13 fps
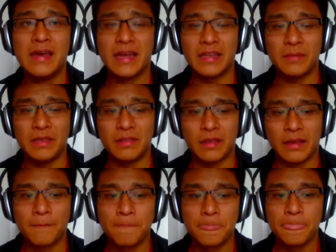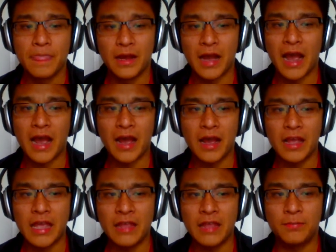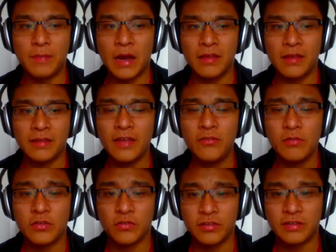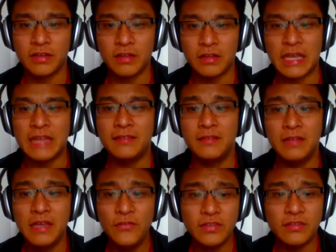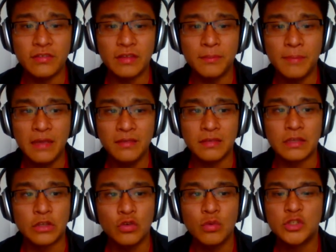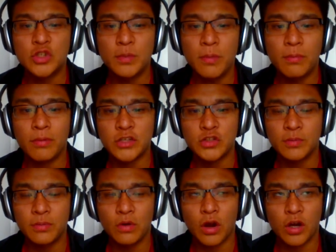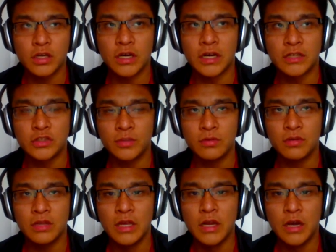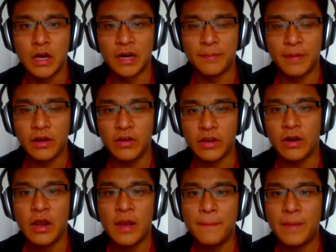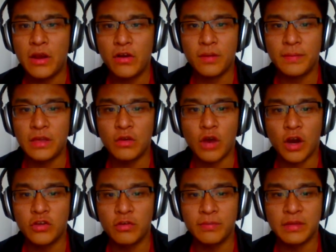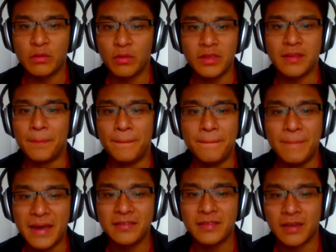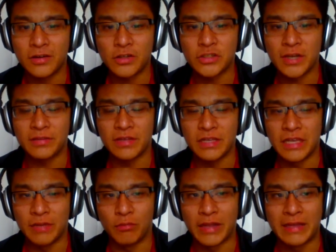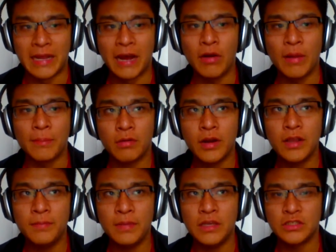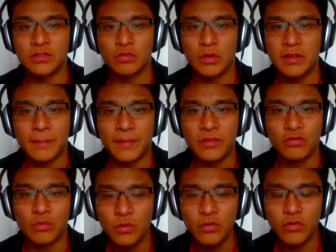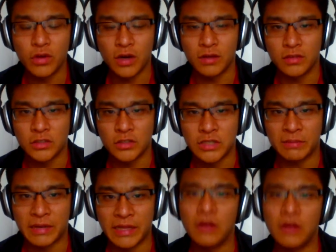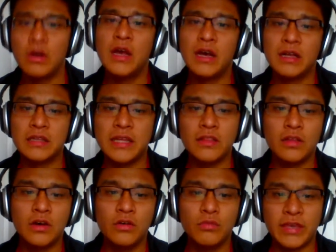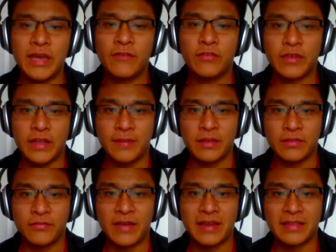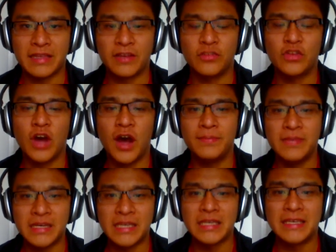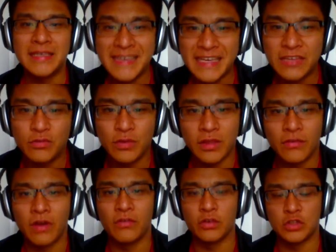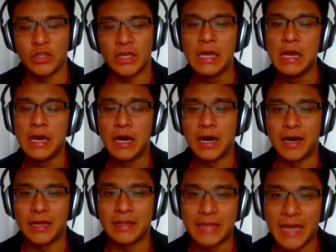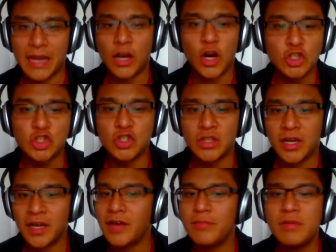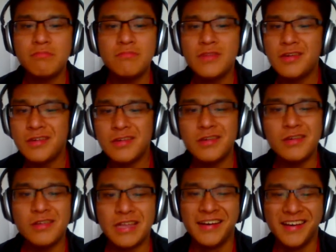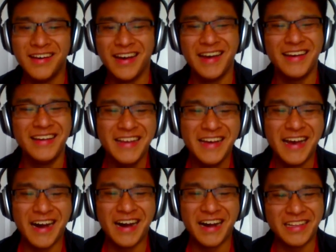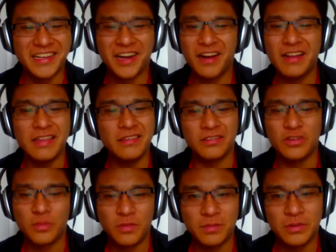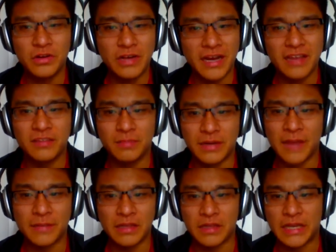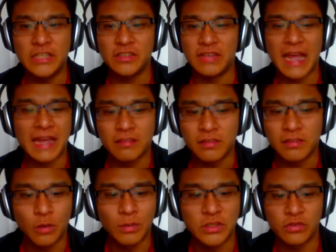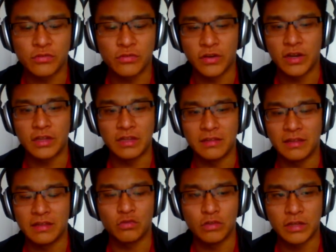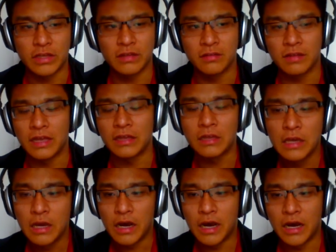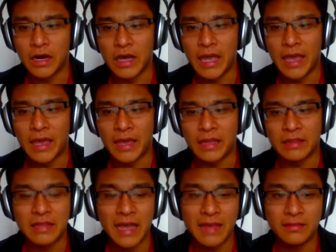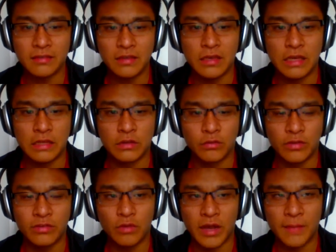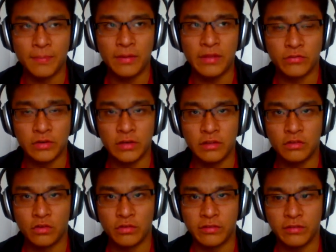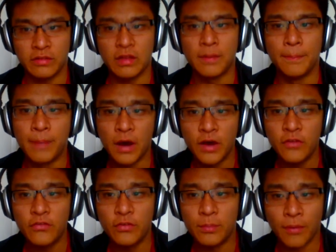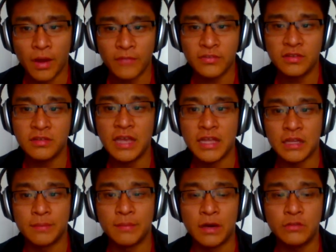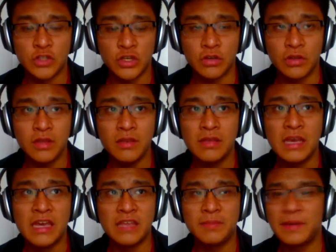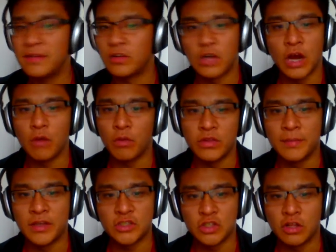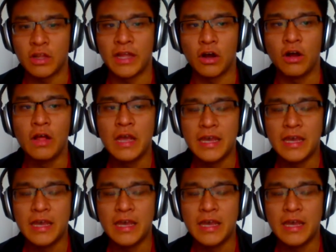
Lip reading: And I mean like aside from its versatility, its defense is amazing. You run triple break, triple barrier. Barrier being arguably one of the best counter traps in the game right now, and break being just one of the best removal cards in the trap right now. Let alone, we can't forget about the fact that they're top decking Kings with Evolvable Chain. That card should not have been made. The card isn't super broke, guys, but I mean, like, it just adds so much to Infernities that it's really insane. And lastly, the reason why I put Infernities over this list above Prophecy and above Dragoonities is because they're not one-dimensional at all.